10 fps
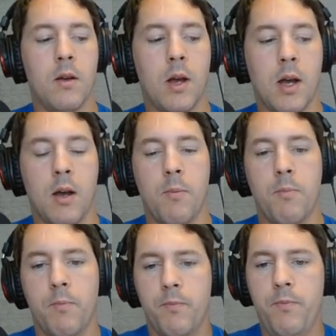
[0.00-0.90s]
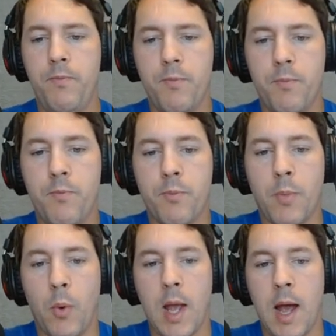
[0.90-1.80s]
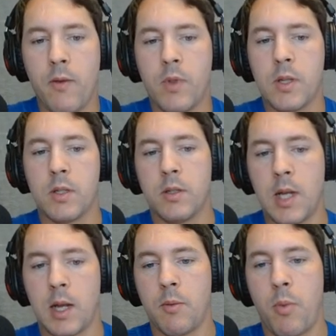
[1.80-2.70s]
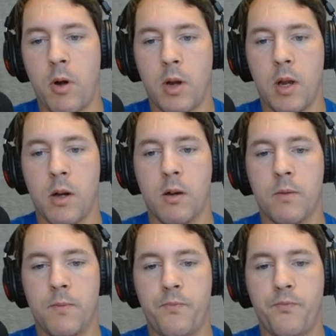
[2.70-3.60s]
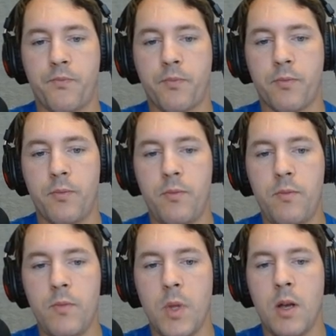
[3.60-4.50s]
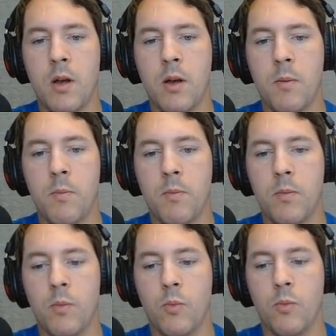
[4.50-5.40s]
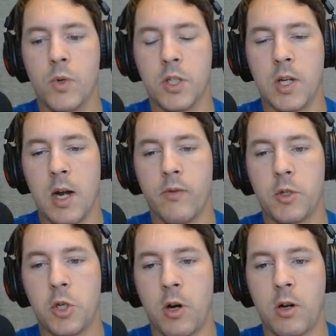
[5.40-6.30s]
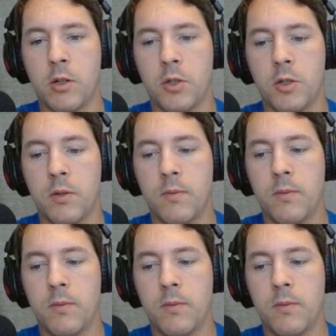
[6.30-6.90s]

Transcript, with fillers: But we have this second part here, which is kind of a charge